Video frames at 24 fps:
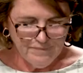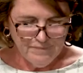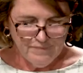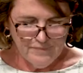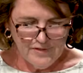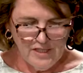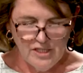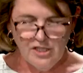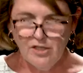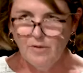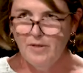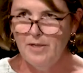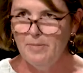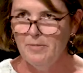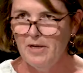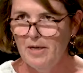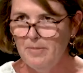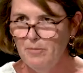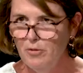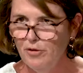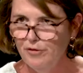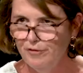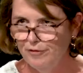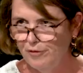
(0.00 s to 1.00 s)
So in my
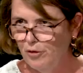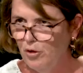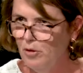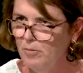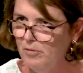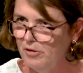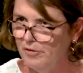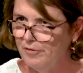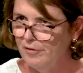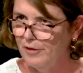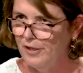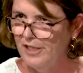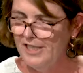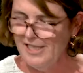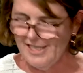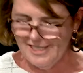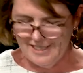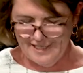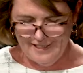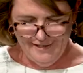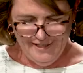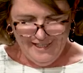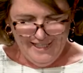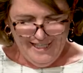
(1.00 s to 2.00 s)
more formal
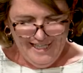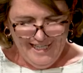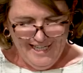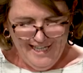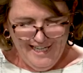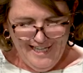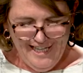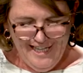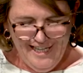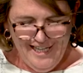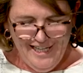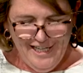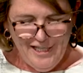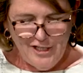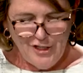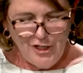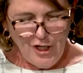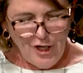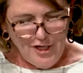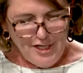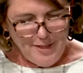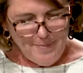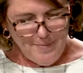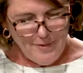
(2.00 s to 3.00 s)
voice,
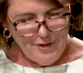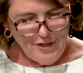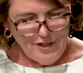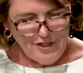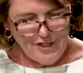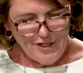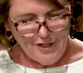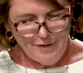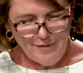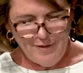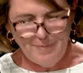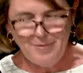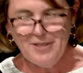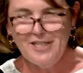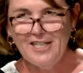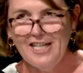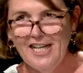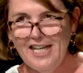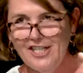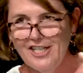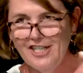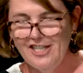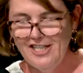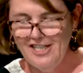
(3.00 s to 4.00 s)
Tony Birch's
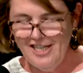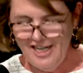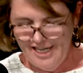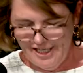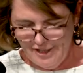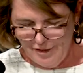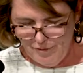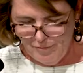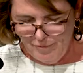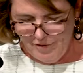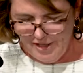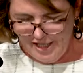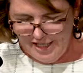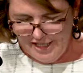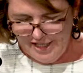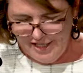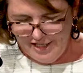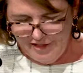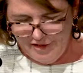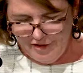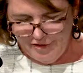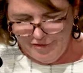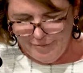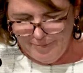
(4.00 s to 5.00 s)
reputation as a writer
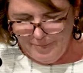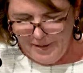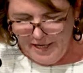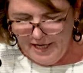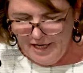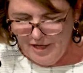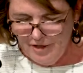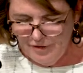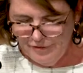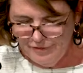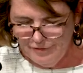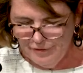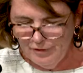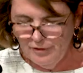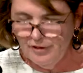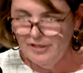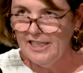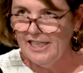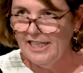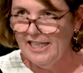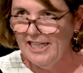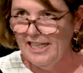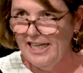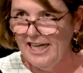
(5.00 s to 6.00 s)
of powerful,
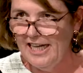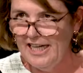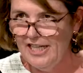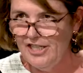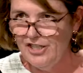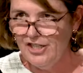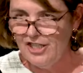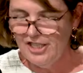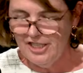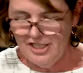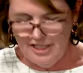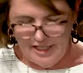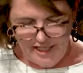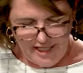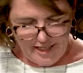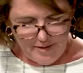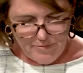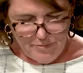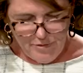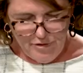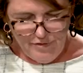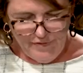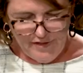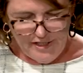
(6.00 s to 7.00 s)
engaging
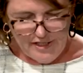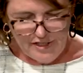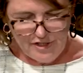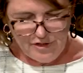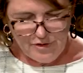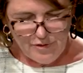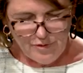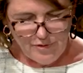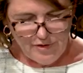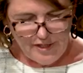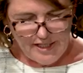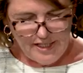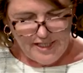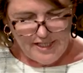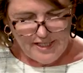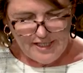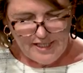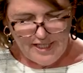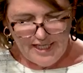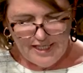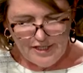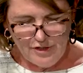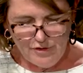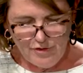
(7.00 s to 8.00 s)
and moving stories
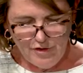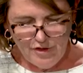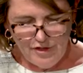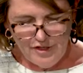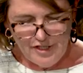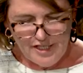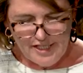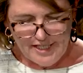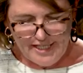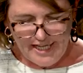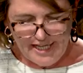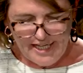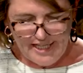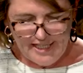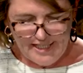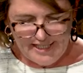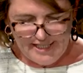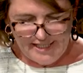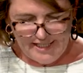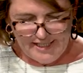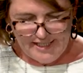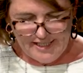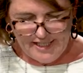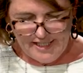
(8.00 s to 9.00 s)
has grown
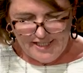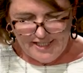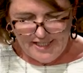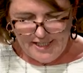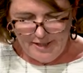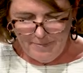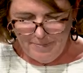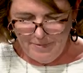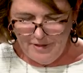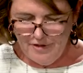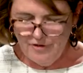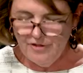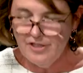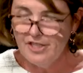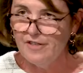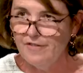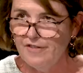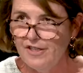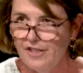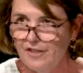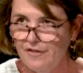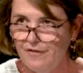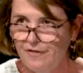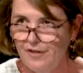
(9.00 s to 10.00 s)
steadily since the appearance of
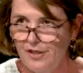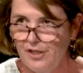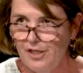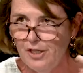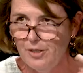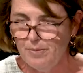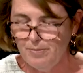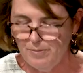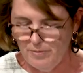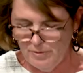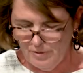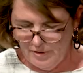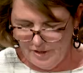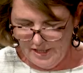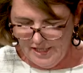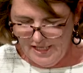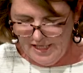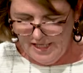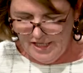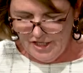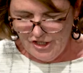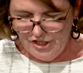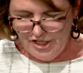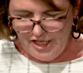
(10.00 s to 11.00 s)
his first book,
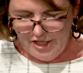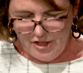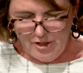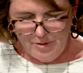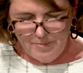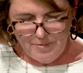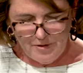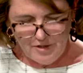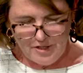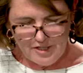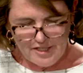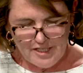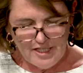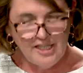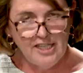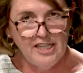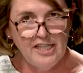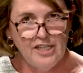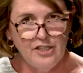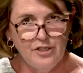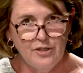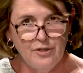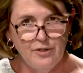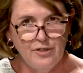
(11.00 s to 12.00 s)
Shadow Boxing,
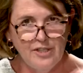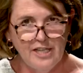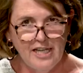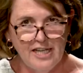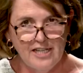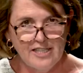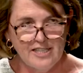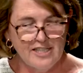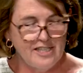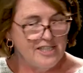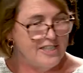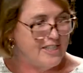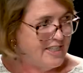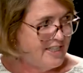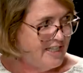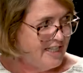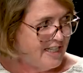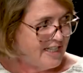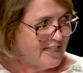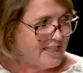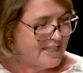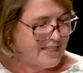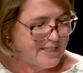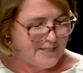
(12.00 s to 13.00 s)
in two thousand
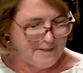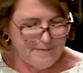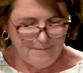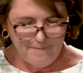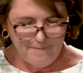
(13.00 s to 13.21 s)
six.